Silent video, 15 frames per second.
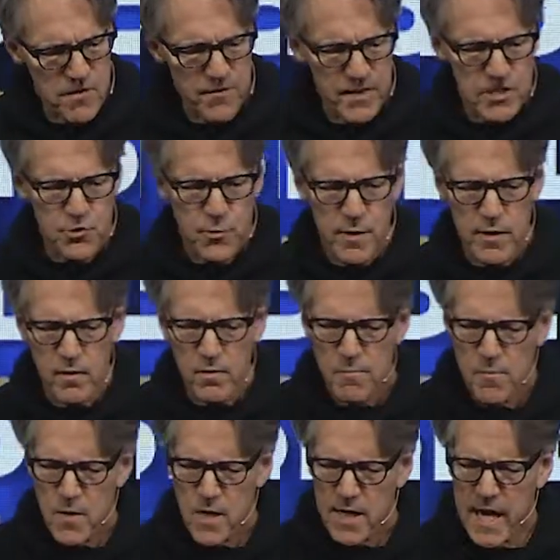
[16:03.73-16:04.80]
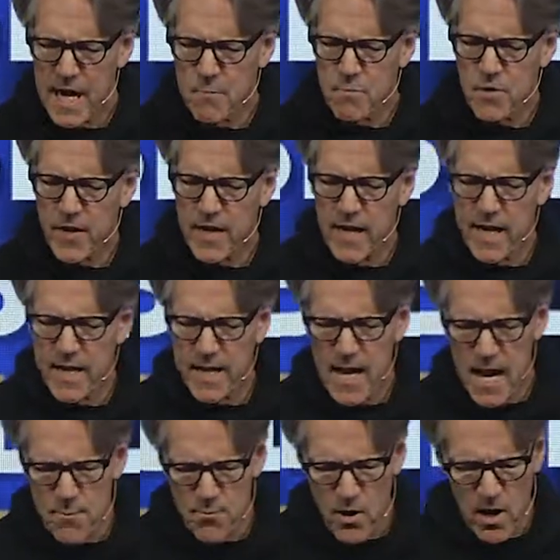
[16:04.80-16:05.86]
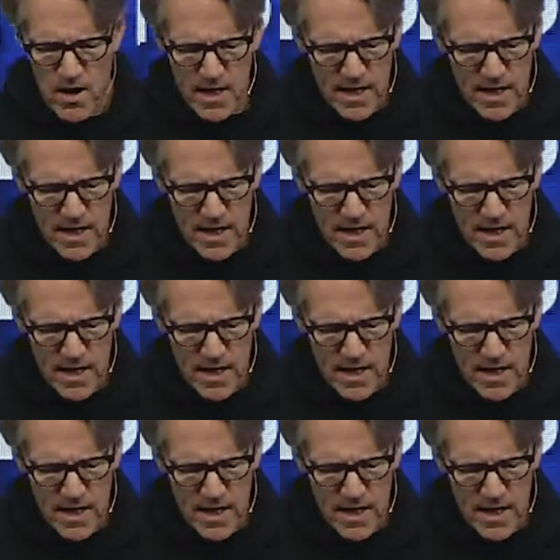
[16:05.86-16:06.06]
of Israel came to the king at Hebron,